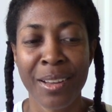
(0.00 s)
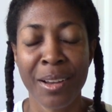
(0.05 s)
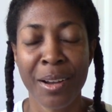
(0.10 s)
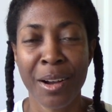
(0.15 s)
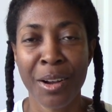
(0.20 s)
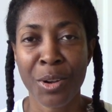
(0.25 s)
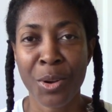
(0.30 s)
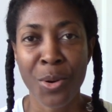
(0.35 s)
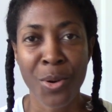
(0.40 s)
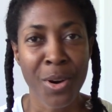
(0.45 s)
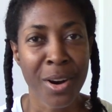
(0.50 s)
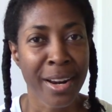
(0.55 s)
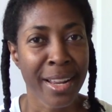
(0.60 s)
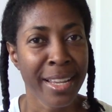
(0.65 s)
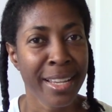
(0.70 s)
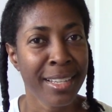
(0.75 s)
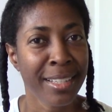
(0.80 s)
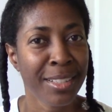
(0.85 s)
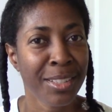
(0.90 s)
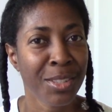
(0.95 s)

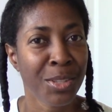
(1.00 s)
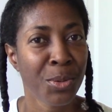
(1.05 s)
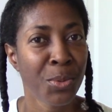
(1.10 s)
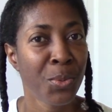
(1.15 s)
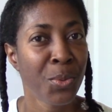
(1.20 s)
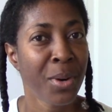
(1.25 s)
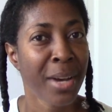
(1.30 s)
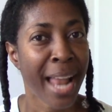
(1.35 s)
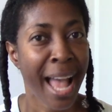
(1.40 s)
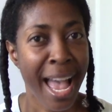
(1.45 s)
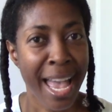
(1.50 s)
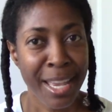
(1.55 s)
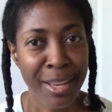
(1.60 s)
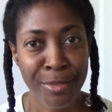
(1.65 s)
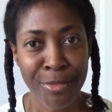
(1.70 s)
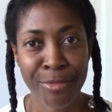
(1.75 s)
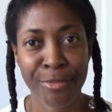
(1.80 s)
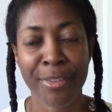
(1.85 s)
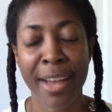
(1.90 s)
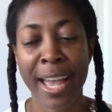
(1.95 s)
according to what I
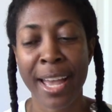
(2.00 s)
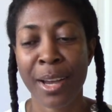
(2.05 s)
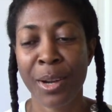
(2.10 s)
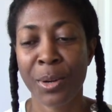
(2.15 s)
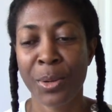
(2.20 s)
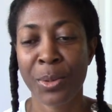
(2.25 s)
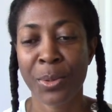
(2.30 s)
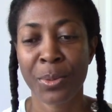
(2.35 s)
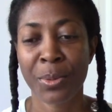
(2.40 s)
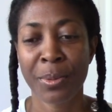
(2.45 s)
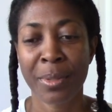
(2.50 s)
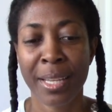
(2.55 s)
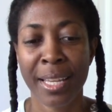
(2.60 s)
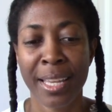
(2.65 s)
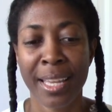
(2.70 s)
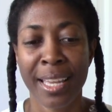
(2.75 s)
have found,